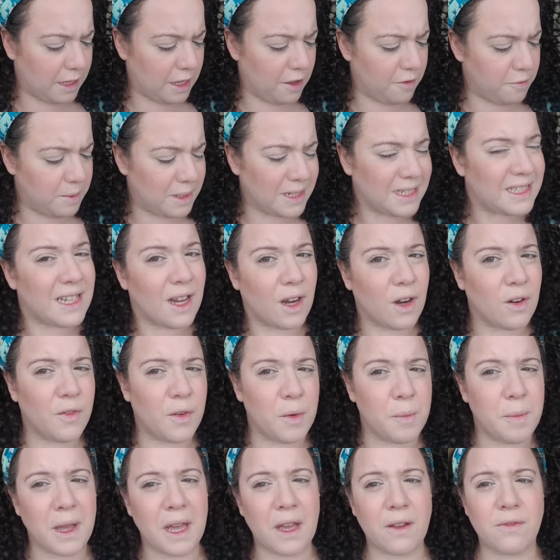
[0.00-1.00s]
give
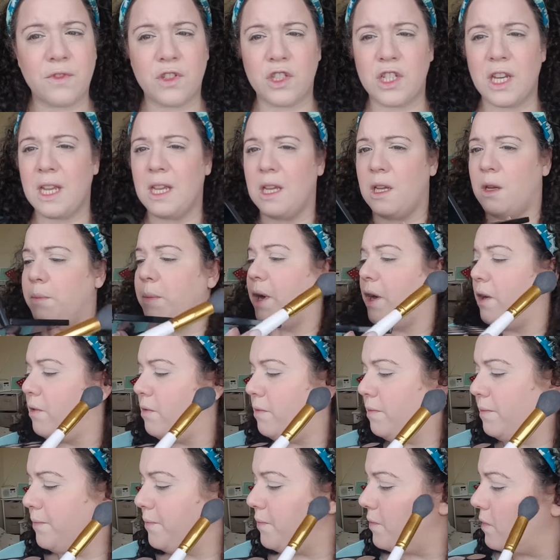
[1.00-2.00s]
myself a bit of
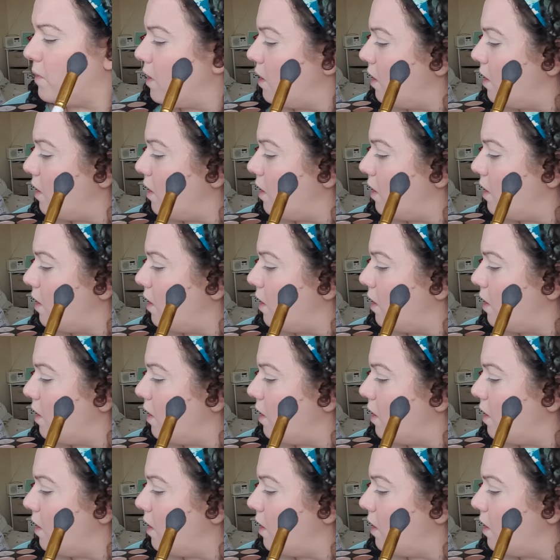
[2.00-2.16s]
cheekbone